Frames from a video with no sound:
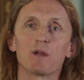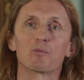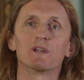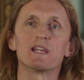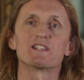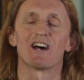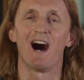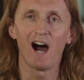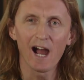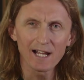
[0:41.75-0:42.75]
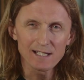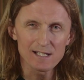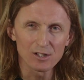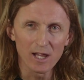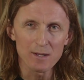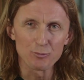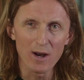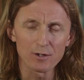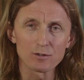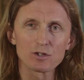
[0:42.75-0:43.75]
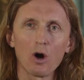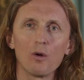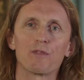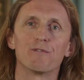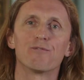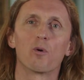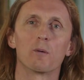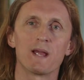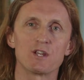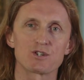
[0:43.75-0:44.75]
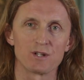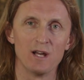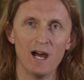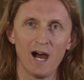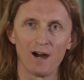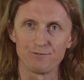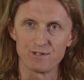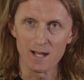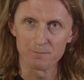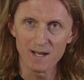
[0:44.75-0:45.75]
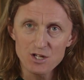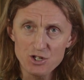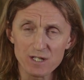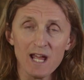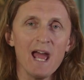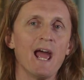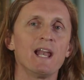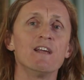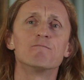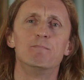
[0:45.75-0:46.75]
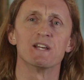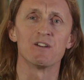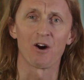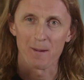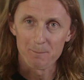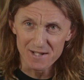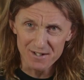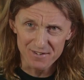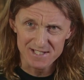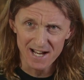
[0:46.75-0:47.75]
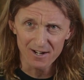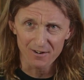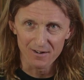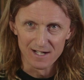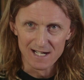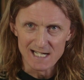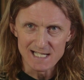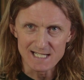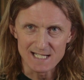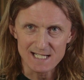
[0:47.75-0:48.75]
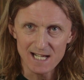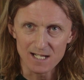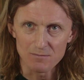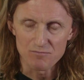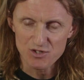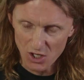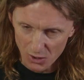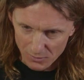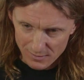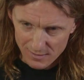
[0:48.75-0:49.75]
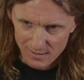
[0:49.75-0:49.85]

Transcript: they released a highly acclaimed record called The Formation of Damnation and have been on a bit of a tear since then. So,